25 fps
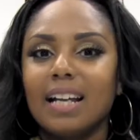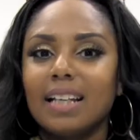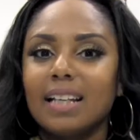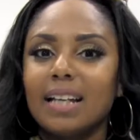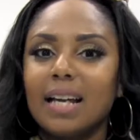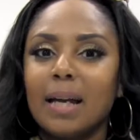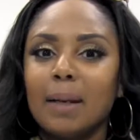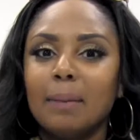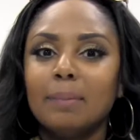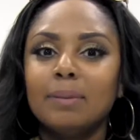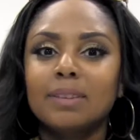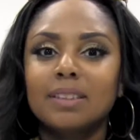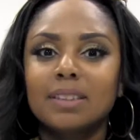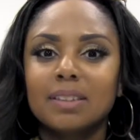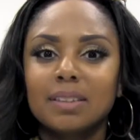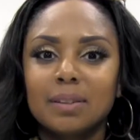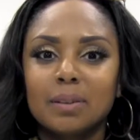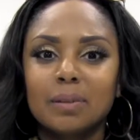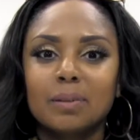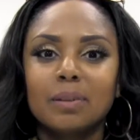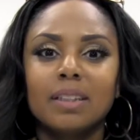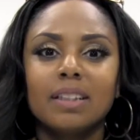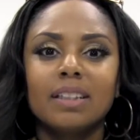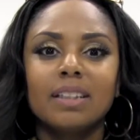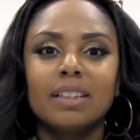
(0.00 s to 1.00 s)
I
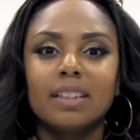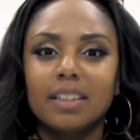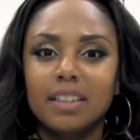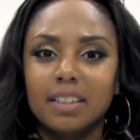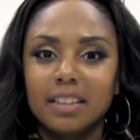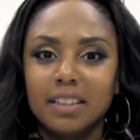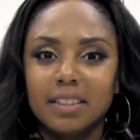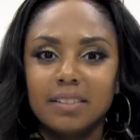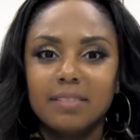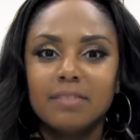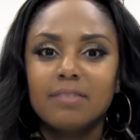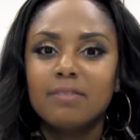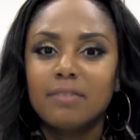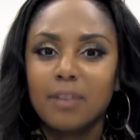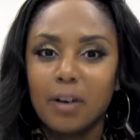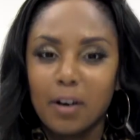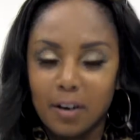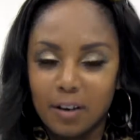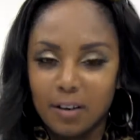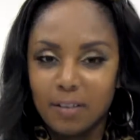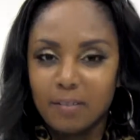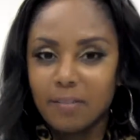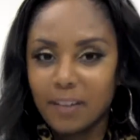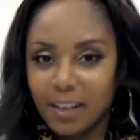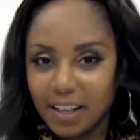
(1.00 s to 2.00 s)
absolutely love
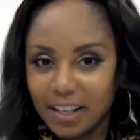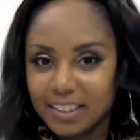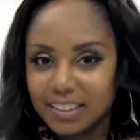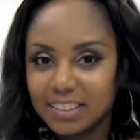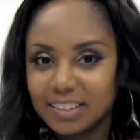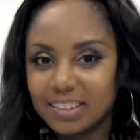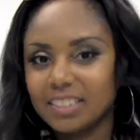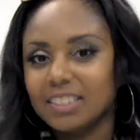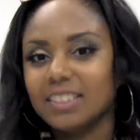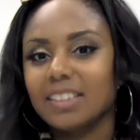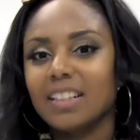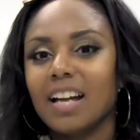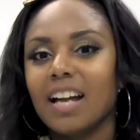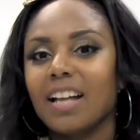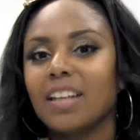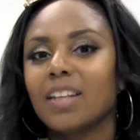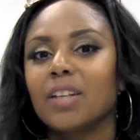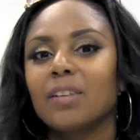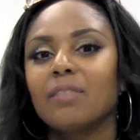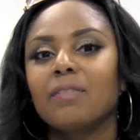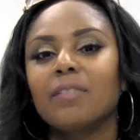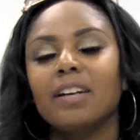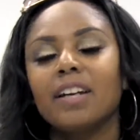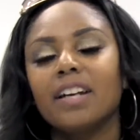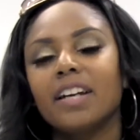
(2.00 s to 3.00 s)
fall fashion. I
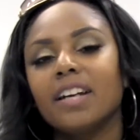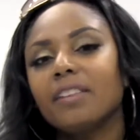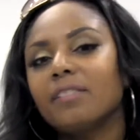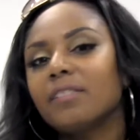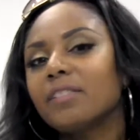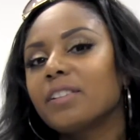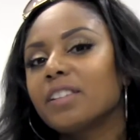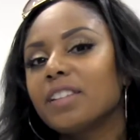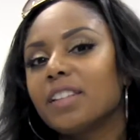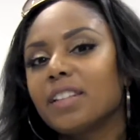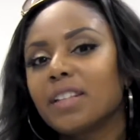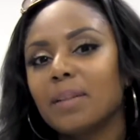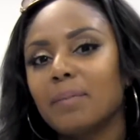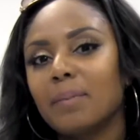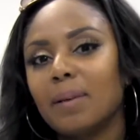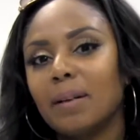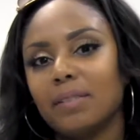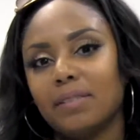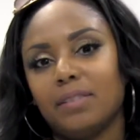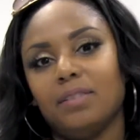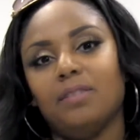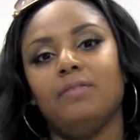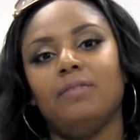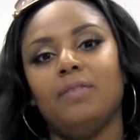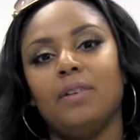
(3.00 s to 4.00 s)
love everything
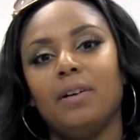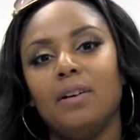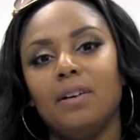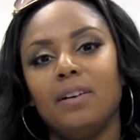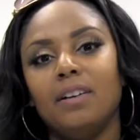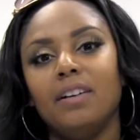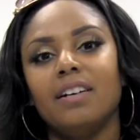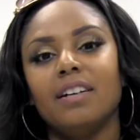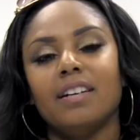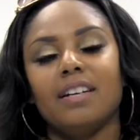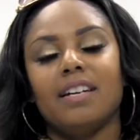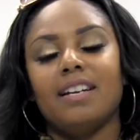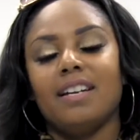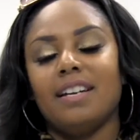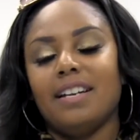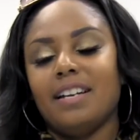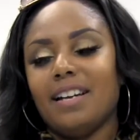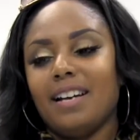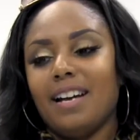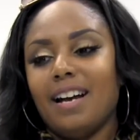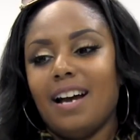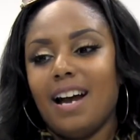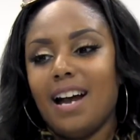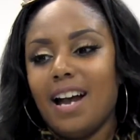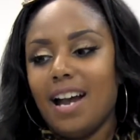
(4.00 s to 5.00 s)
about the fall.
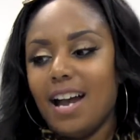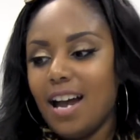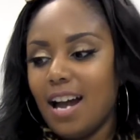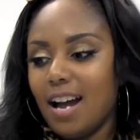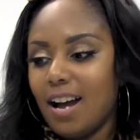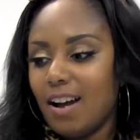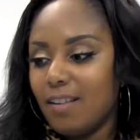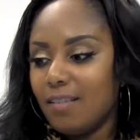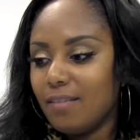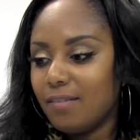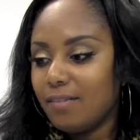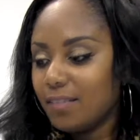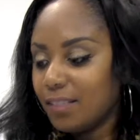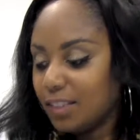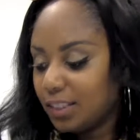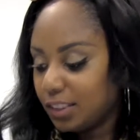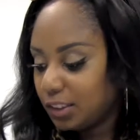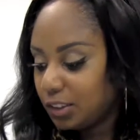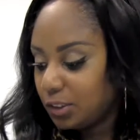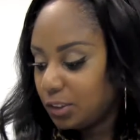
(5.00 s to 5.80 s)
I have a